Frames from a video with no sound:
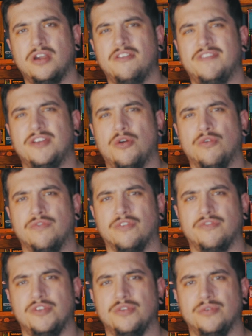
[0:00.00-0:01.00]
of an
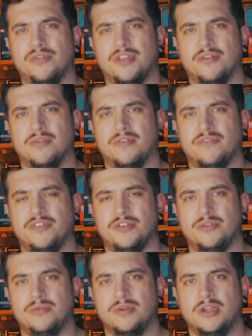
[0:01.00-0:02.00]
overview than a
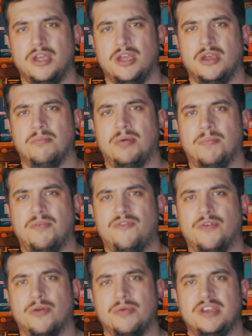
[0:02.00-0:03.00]
review. But
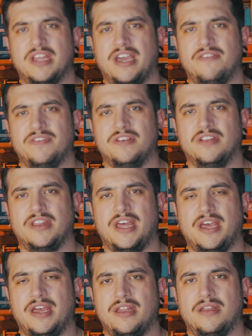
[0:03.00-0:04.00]
before we dive into
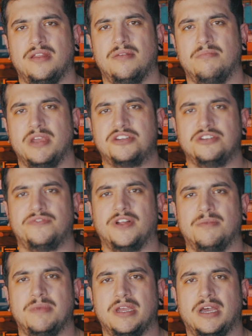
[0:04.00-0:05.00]
that, make sure you
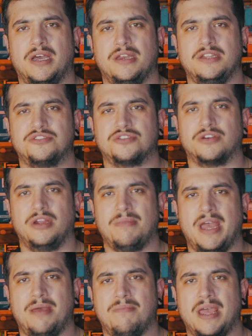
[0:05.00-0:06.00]
follow me on Instagram
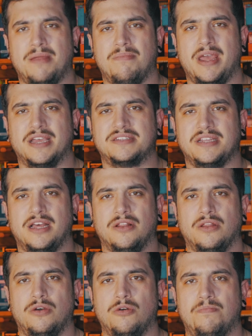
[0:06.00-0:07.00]
at
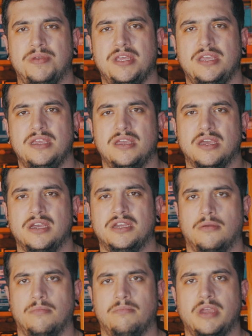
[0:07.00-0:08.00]
MadMaxLOP.
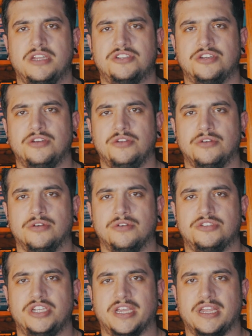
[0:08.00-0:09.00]
Make sure you're
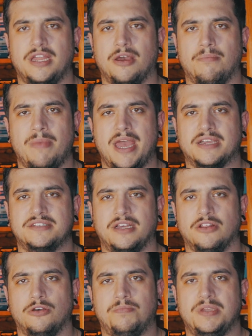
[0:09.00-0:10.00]
checking out
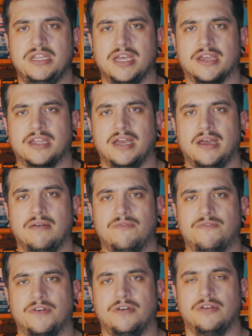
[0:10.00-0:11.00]
MaxLOP.com
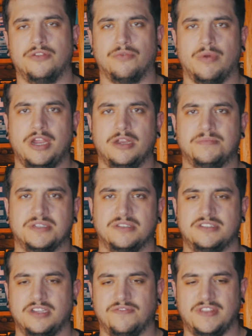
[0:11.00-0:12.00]
for the write-ups on
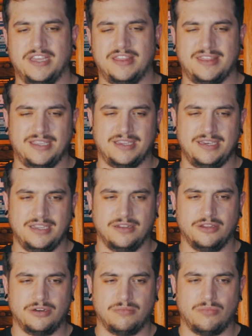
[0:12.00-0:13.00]
stuff that I think need a
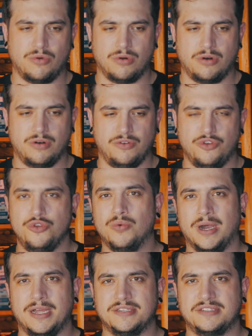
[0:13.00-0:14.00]
little more
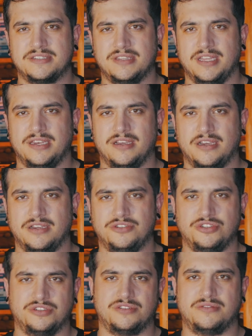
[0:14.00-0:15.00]
nuance than
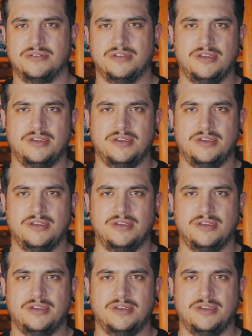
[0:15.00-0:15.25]
just